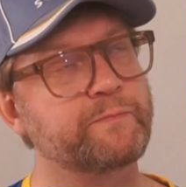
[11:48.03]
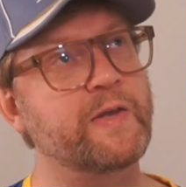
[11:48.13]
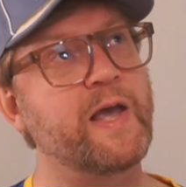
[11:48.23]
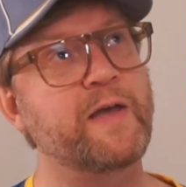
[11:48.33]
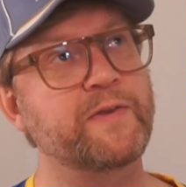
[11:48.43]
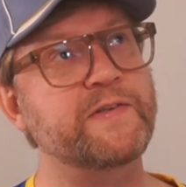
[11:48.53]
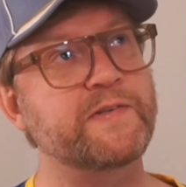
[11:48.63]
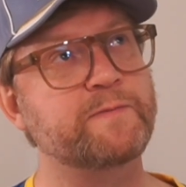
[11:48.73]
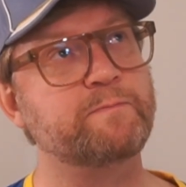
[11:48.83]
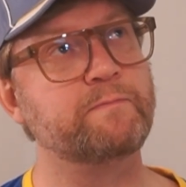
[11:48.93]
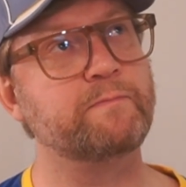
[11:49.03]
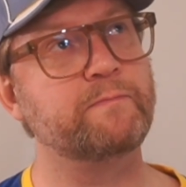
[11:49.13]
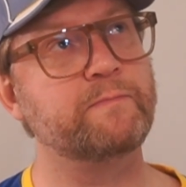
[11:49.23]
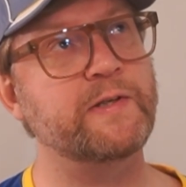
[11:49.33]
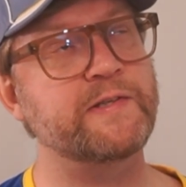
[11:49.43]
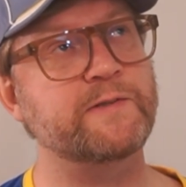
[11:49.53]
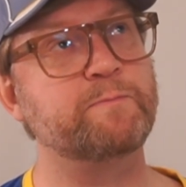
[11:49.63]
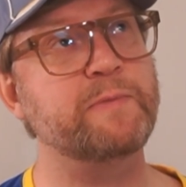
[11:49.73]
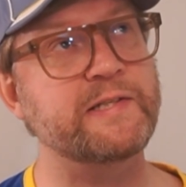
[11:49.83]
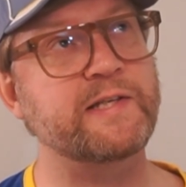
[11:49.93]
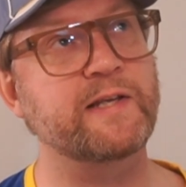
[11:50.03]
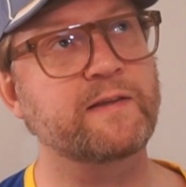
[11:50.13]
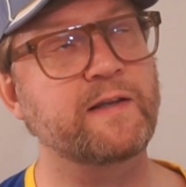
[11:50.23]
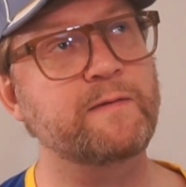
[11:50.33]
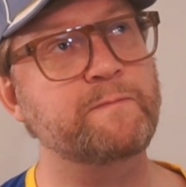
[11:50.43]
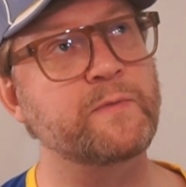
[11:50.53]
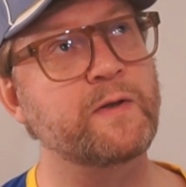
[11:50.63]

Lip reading: Yeah, this is biscuity.